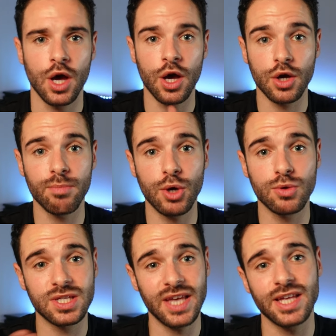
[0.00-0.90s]
Erg
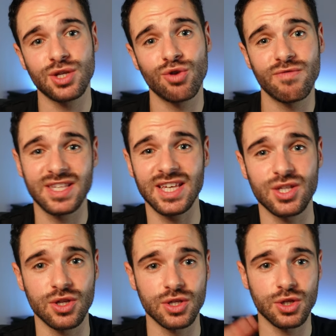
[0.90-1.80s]
mode sets your
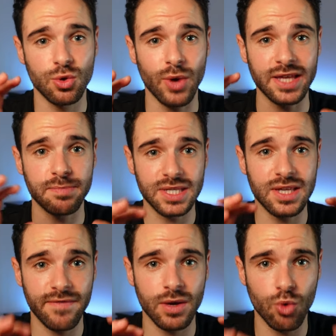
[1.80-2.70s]
resistance to a specific